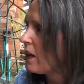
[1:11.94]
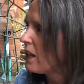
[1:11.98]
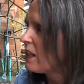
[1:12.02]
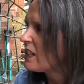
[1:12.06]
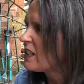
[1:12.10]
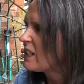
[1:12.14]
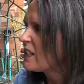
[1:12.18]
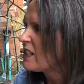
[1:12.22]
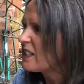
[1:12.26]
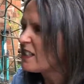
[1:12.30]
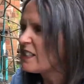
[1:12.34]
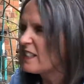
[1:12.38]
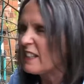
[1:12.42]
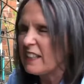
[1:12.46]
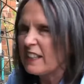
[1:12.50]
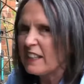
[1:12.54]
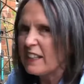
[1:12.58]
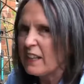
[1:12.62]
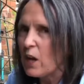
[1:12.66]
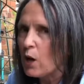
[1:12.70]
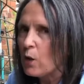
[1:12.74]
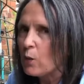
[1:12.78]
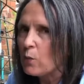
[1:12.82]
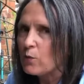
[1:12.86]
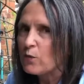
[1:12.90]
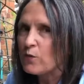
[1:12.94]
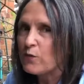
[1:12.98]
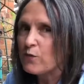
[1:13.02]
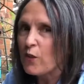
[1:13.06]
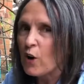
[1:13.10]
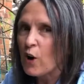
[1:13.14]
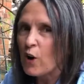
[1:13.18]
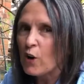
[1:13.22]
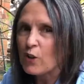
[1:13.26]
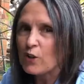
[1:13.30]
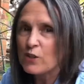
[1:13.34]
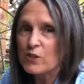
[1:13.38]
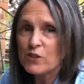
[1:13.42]
Silly old
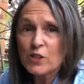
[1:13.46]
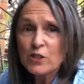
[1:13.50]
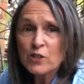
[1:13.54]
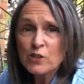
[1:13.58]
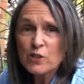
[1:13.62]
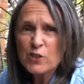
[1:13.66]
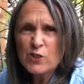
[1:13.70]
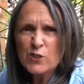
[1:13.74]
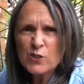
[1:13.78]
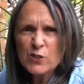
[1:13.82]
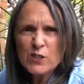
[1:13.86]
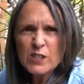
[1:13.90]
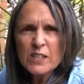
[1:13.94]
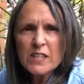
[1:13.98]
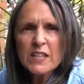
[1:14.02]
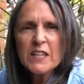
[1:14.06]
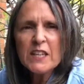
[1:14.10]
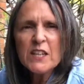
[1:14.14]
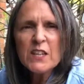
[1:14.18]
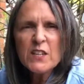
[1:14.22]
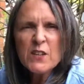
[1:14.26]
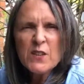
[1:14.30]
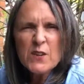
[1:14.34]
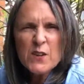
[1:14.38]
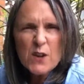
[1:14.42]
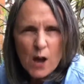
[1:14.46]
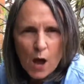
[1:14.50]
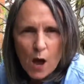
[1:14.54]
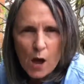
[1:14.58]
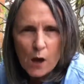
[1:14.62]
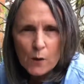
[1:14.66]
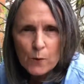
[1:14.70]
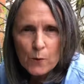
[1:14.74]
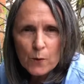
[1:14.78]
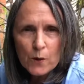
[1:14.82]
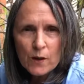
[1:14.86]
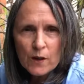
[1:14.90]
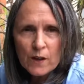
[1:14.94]
fox, doesn't he
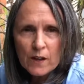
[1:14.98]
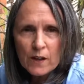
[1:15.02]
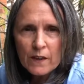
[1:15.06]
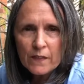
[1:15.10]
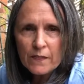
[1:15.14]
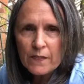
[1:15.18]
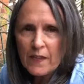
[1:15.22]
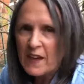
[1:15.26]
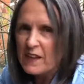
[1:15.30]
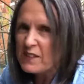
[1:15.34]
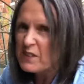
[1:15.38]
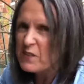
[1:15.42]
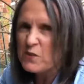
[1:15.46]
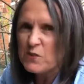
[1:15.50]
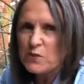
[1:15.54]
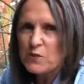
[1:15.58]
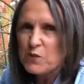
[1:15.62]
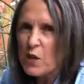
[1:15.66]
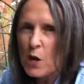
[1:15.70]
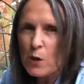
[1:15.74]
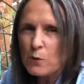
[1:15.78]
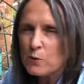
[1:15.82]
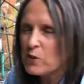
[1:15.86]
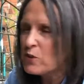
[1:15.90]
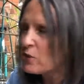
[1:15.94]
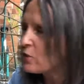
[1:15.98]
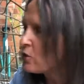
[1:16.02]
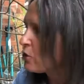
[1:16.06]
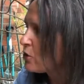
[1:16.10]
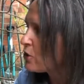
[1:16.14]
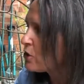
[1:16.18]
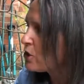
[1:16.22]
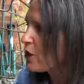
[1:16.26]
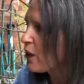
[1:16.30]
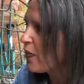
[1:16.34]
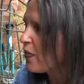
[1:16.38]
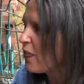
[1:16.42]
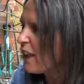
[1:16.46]
know? There's no
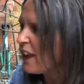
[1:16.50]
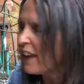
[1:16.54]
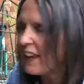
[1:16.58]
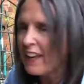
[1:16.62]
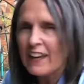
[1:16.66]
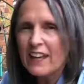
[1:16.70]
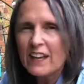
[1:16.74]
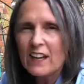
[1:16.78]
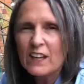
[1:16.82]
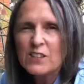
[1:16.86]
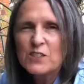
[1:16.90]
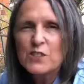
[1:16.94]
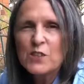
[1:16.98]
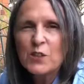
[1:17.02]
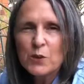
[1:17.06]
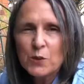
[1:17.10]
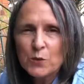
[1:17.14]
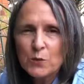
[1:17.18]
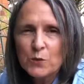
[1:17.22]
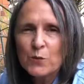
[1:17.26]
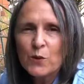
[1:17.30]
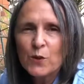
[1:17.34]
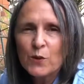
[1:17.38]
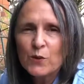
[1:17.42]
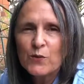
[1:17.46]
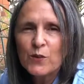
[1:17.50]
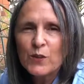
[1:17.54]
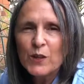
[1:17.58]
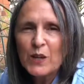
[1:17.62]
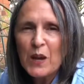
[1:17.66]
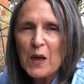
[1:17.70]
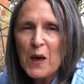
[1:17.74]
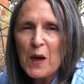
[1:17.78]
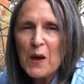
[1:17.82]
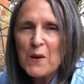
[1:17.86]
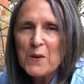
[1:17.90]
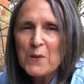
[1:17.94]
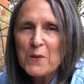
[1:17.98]
such thing as a
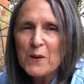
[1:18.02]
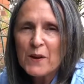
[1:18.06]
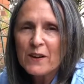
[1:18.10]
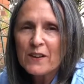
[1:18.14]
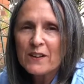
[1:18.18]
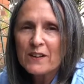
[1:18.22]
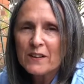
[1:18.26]
Gruffalo.